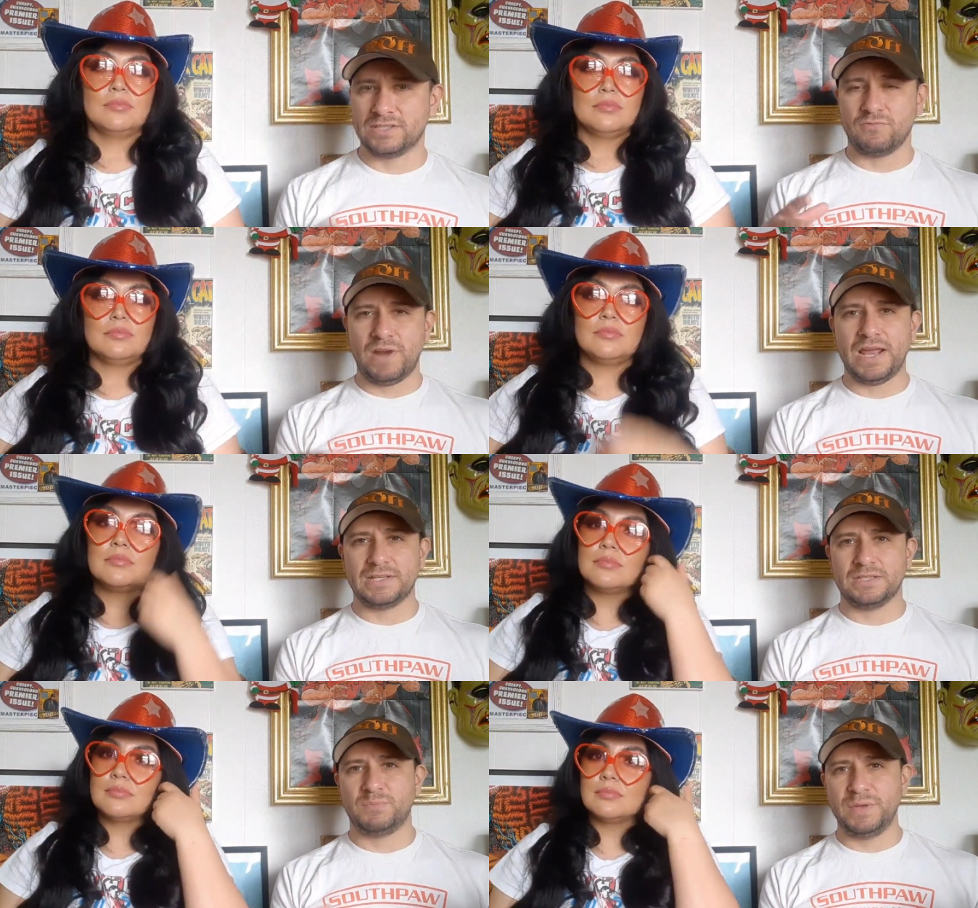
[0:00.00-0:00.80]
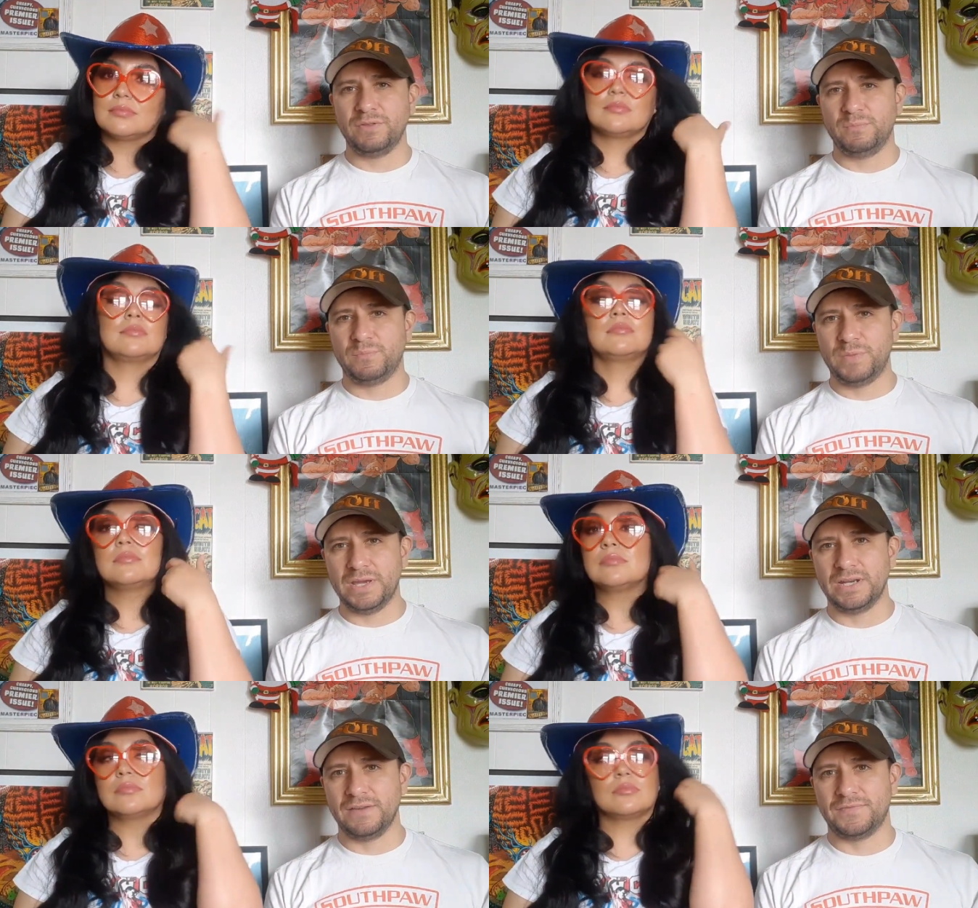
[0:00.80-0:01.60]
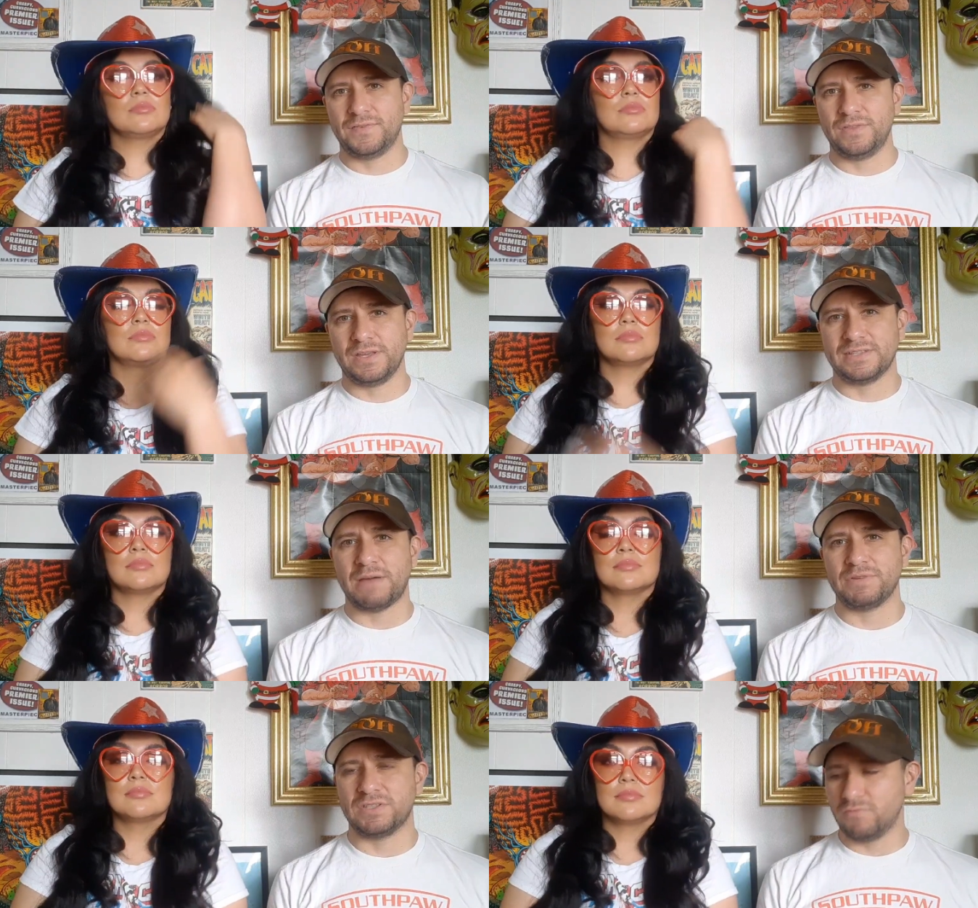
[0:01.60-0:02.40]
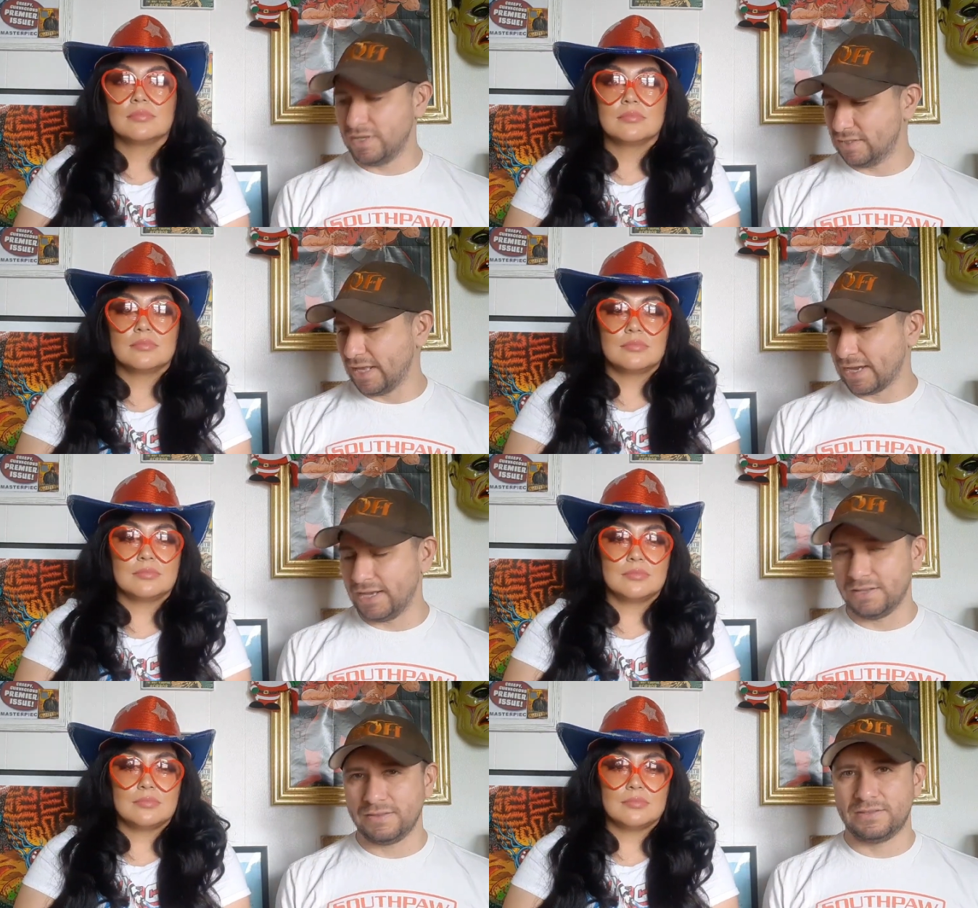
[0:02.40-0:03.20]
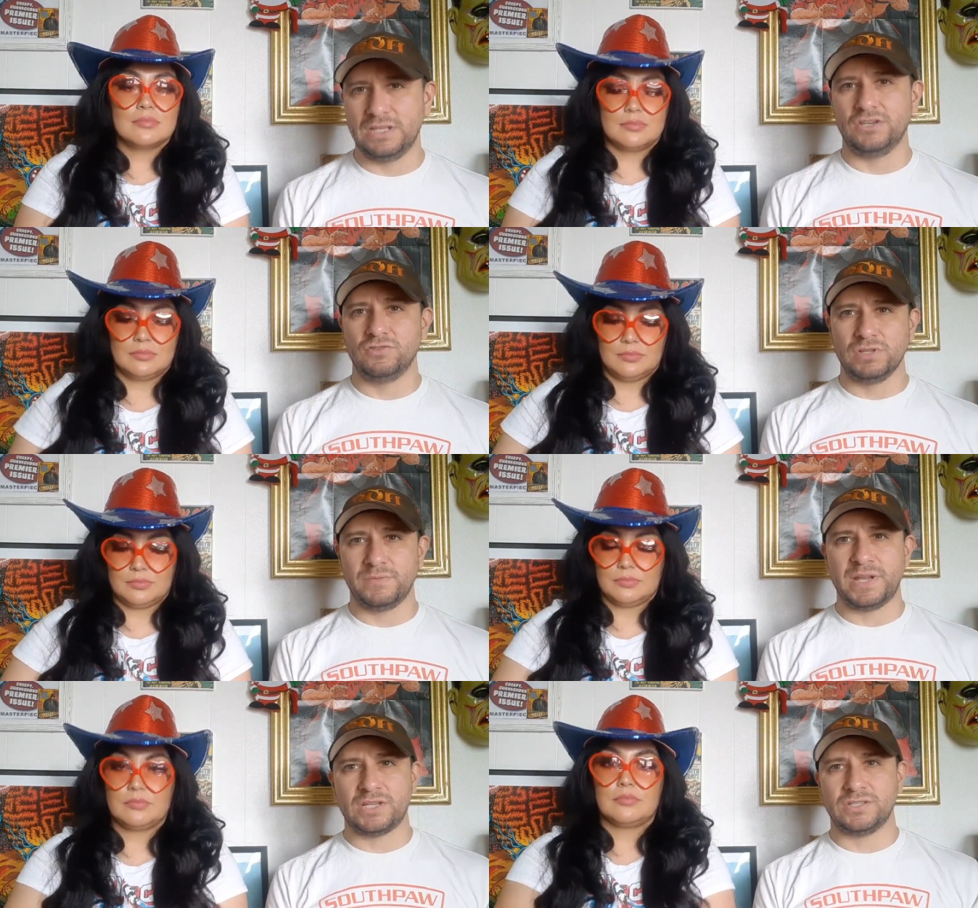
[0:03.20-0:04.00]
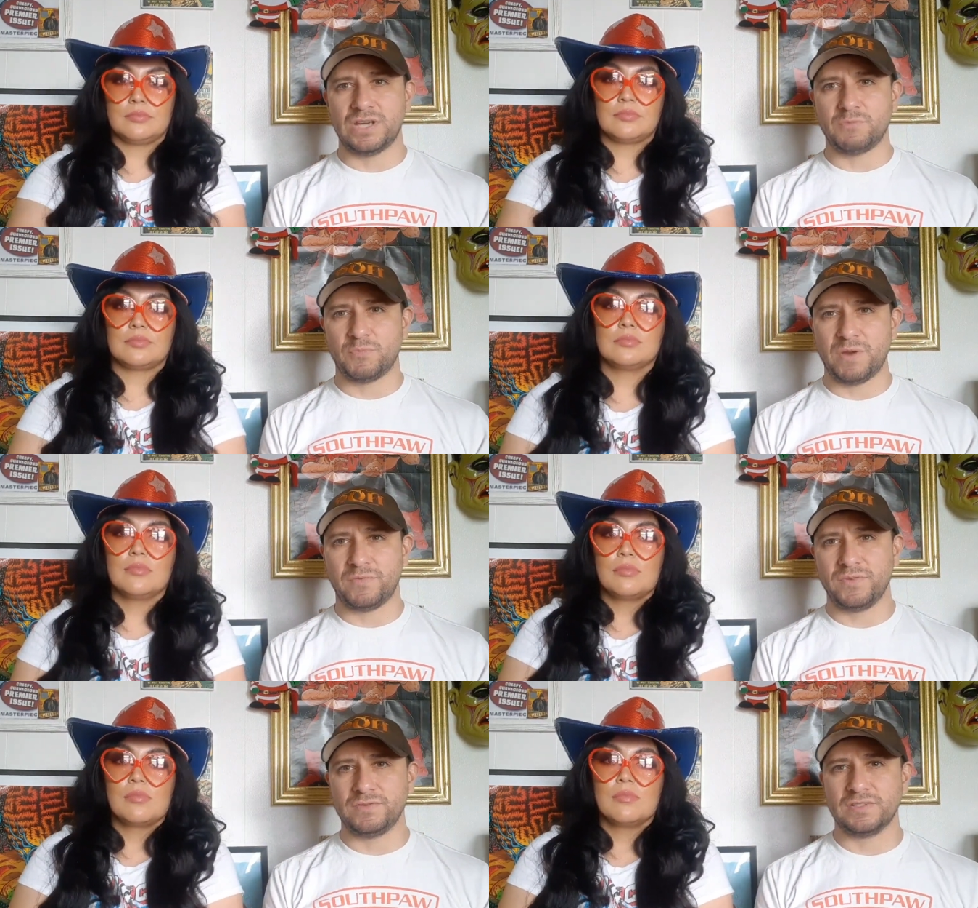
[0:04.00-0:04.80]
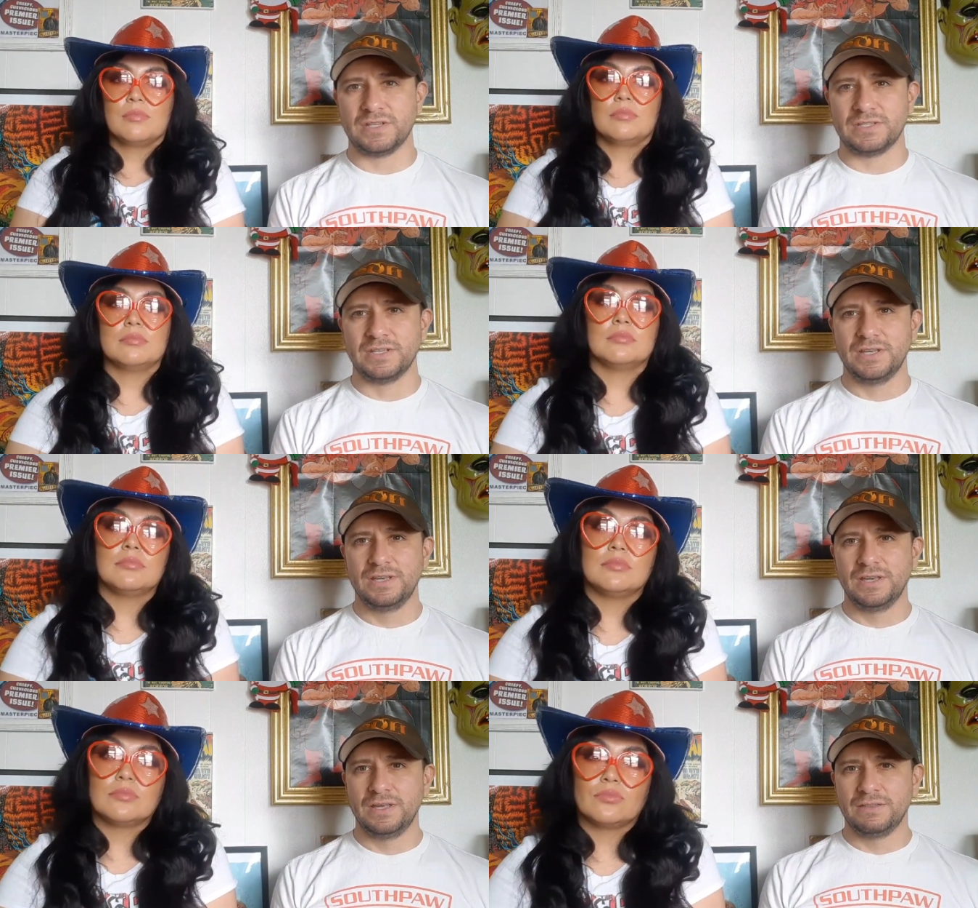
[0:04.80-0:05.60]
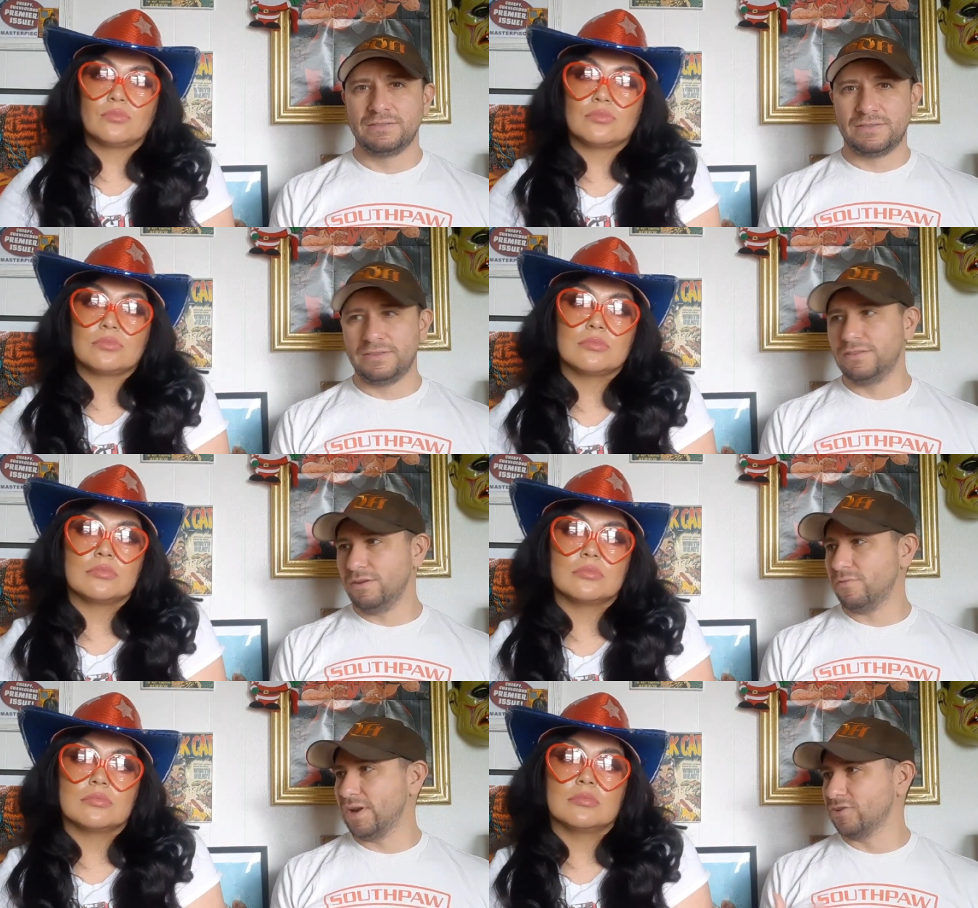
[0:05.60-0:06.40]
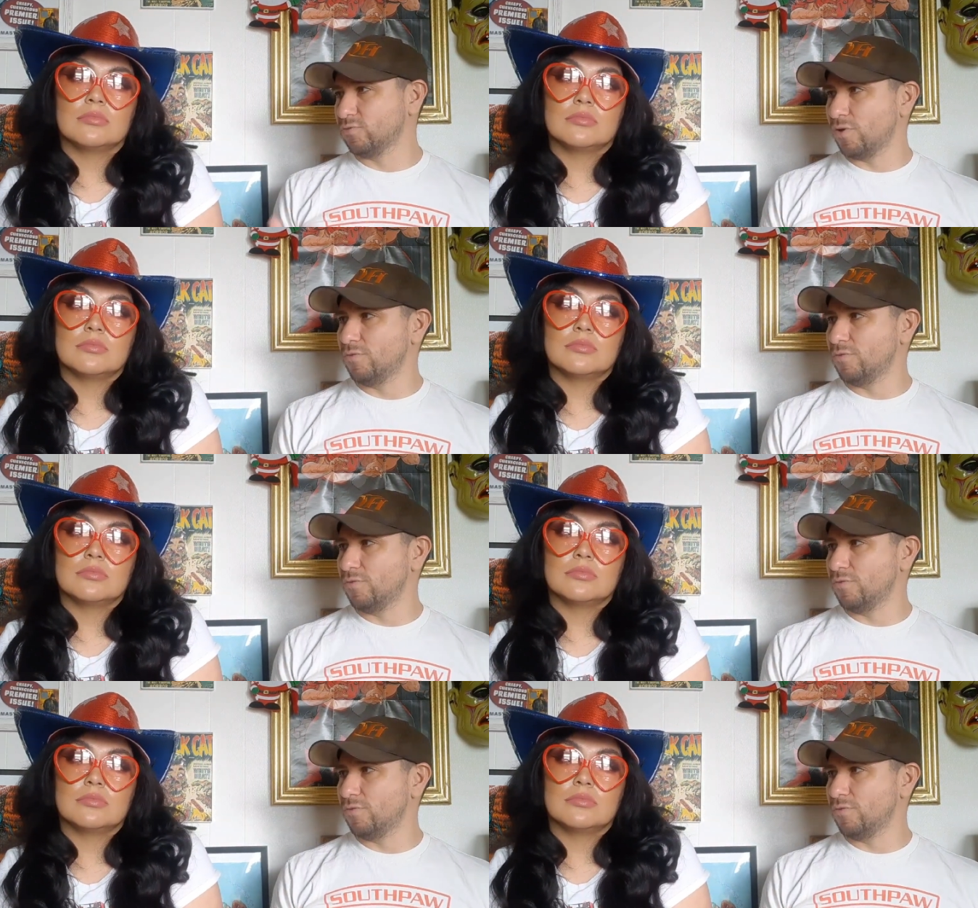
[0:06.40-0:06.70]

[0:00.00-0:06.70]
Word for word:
Speaker 1: it's arranged, it's built big enough. Because that was the reason they kind of didn't do Elimination Chamber pay-per-views is because the arenas